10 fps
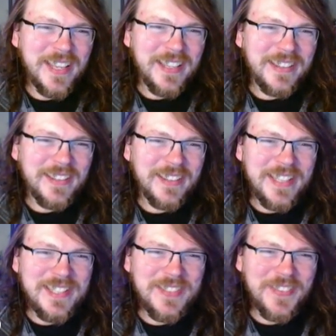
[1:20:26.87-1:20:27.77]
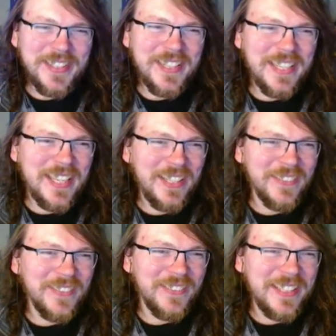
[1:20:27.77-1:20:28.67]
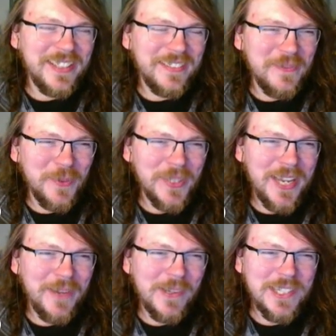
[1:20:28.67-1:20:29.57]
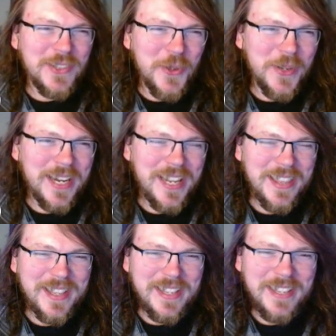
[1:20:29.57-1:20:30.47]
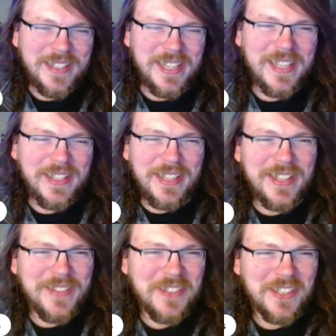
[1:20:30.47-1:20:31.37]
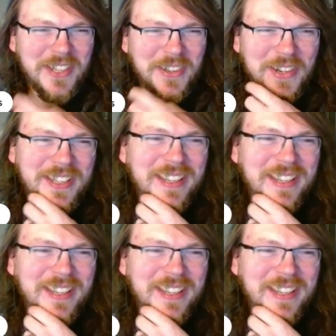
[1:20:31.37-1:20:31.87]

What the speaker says: Yeah, they just fucking kill him. I'm like, poor guy wasn't doing anything. Like, leave him alone.